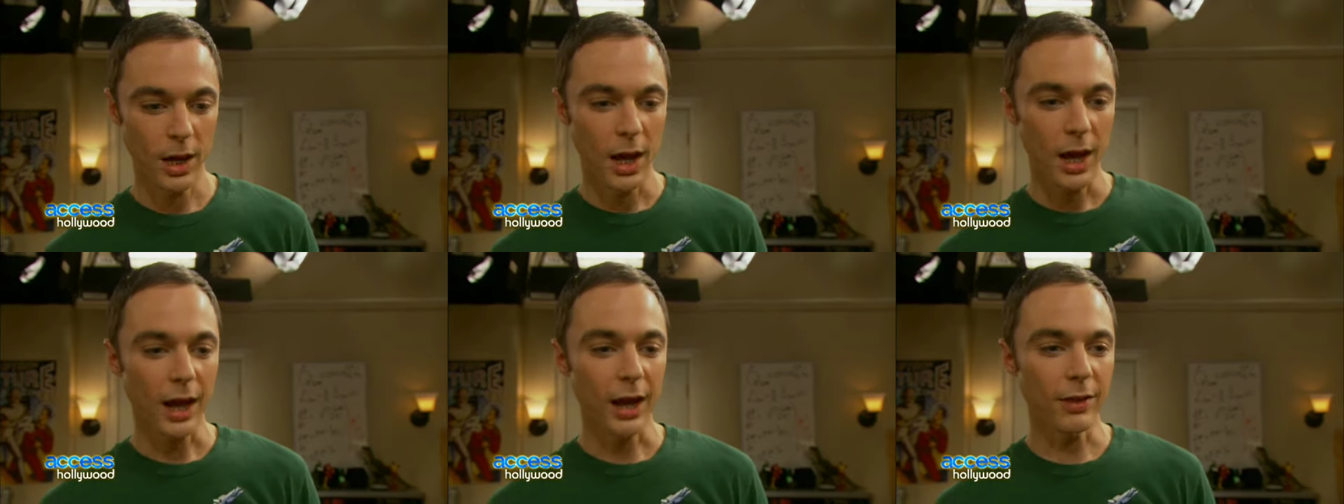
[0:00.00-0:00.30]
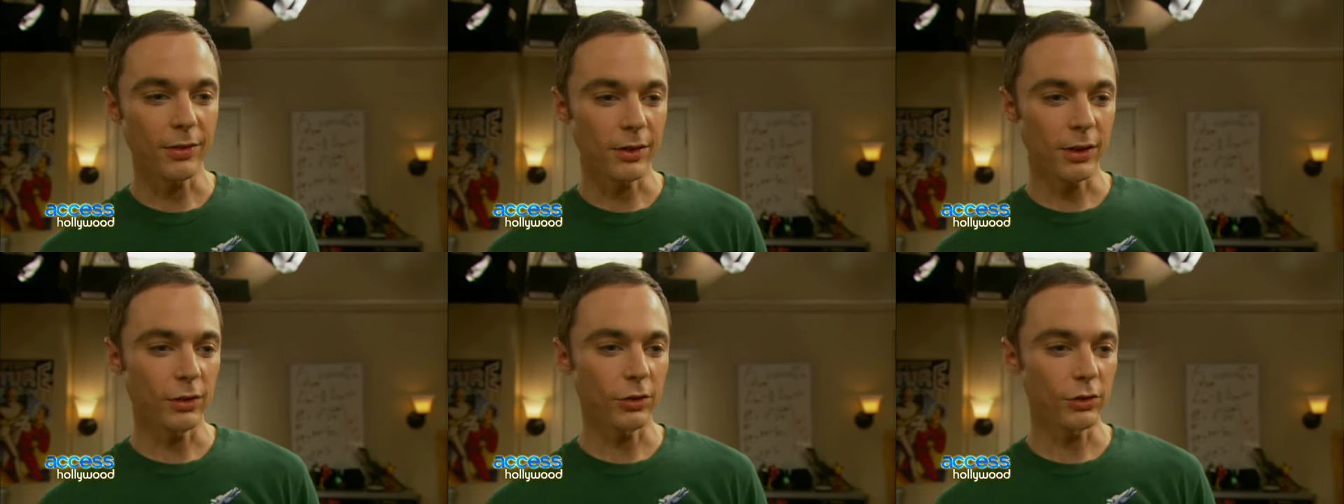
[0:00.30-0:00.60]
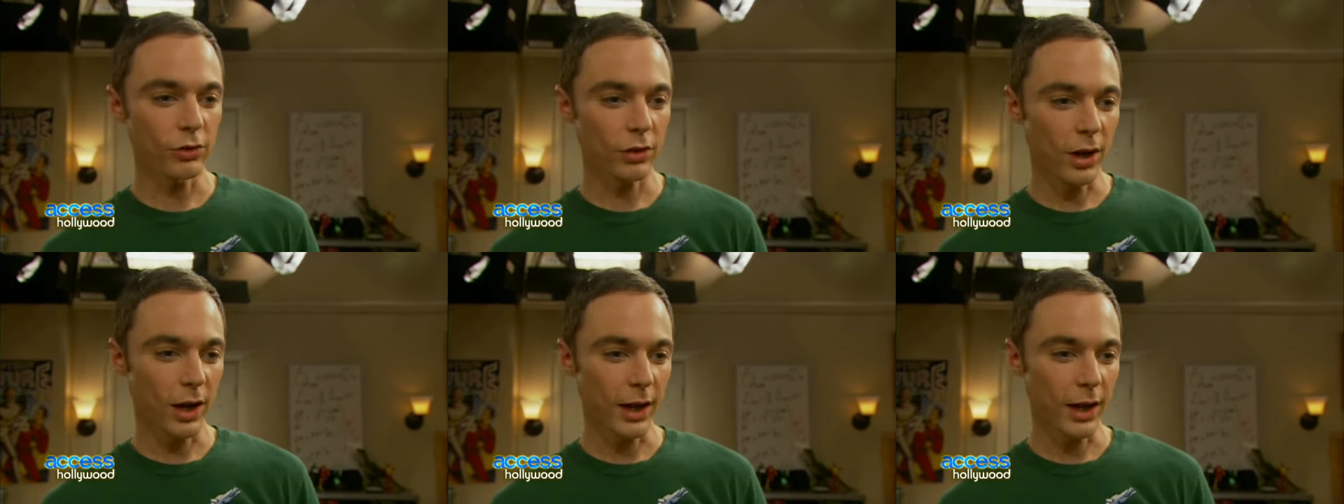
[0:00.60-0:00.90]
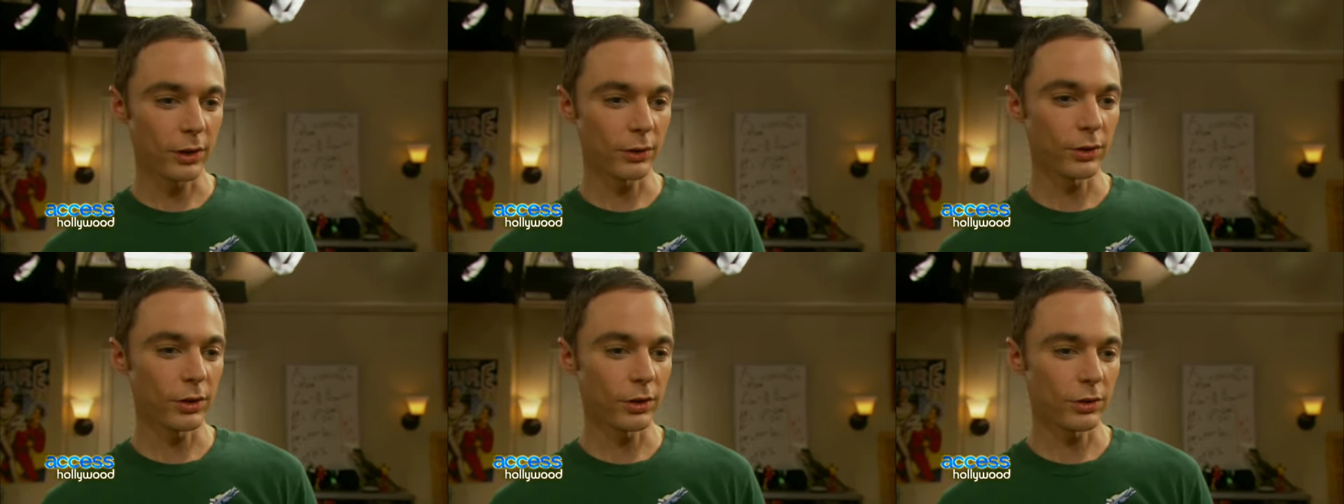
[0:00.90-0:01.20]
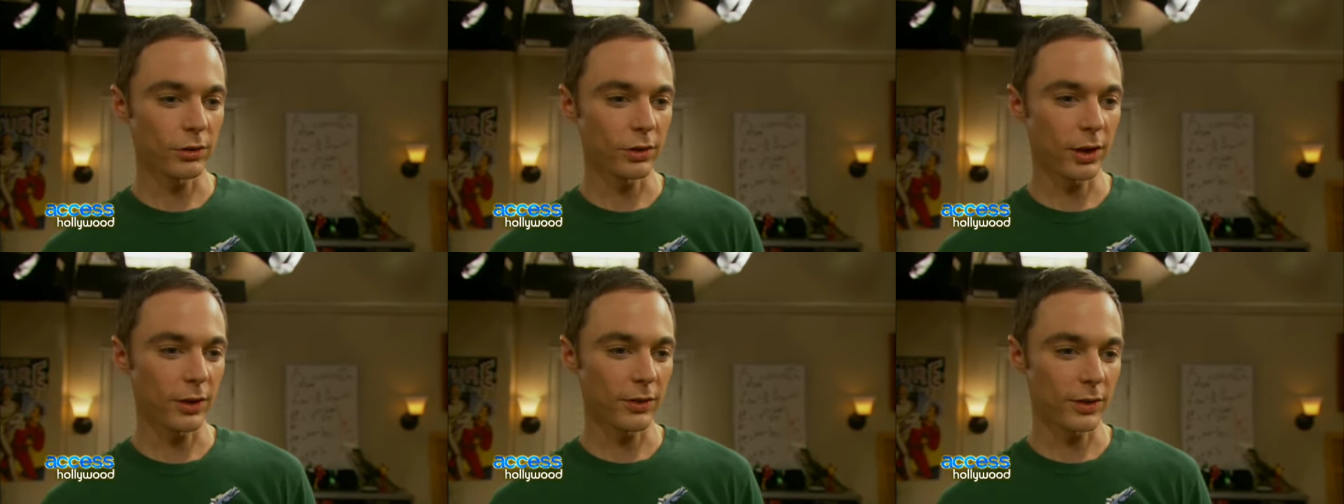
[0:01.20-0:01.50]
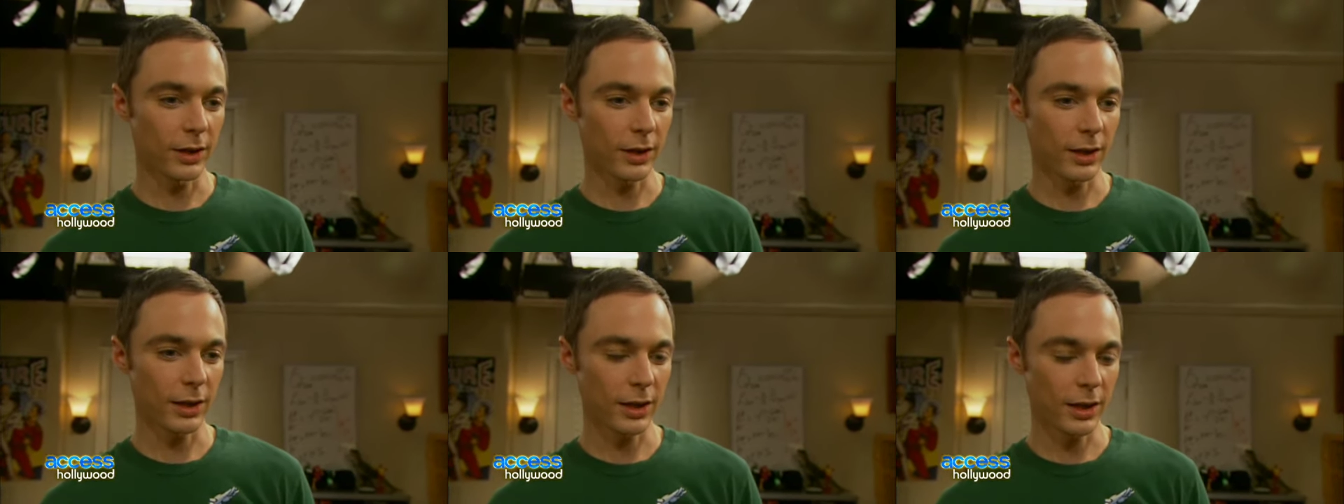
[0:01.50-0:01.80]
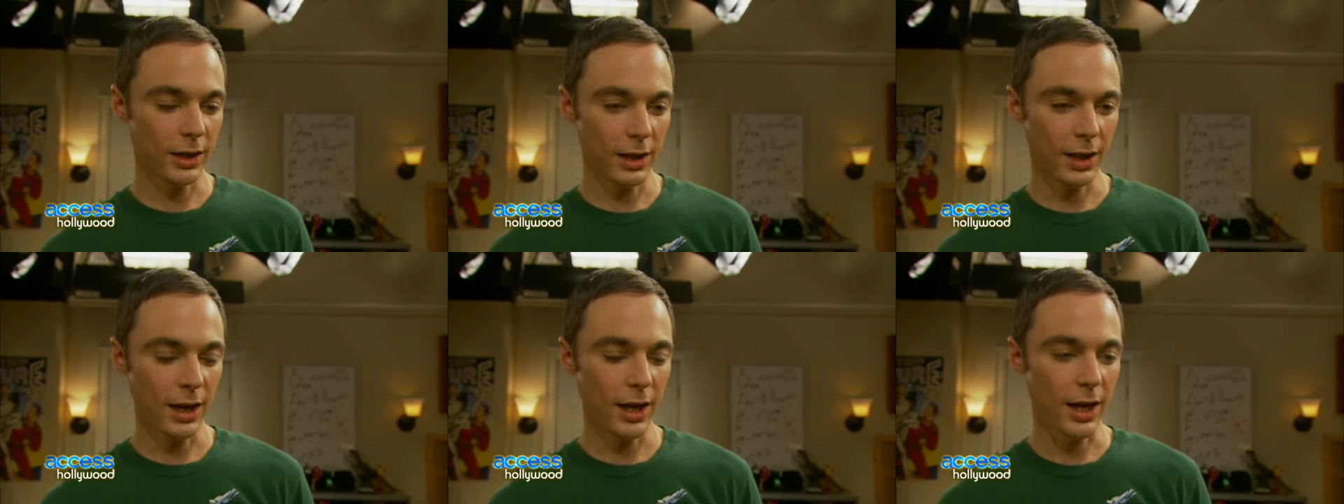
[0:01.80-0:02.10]
It's as childish as it
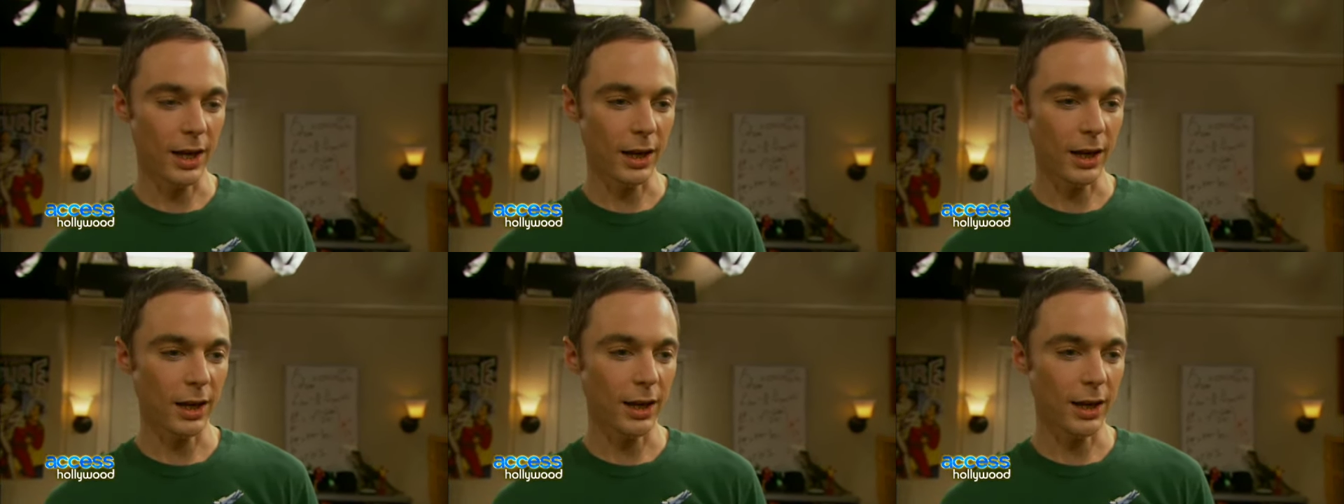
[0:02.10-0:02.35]
can get,